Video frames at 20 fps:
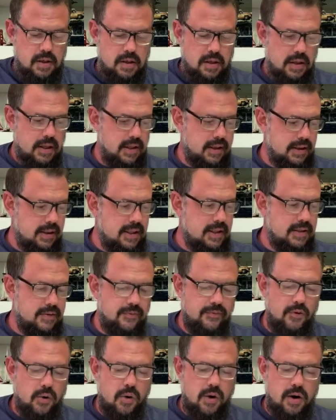at least
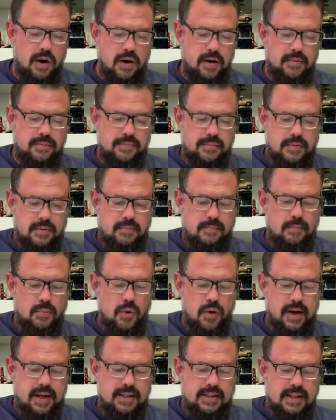for
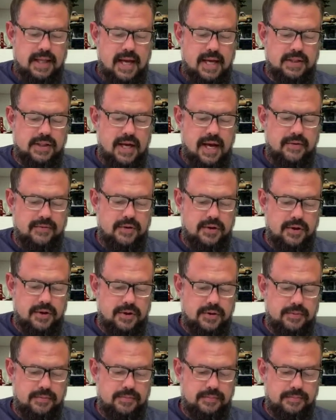
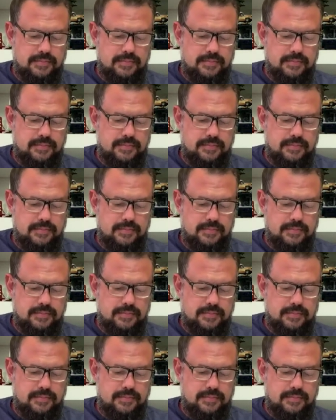morning/afternoon.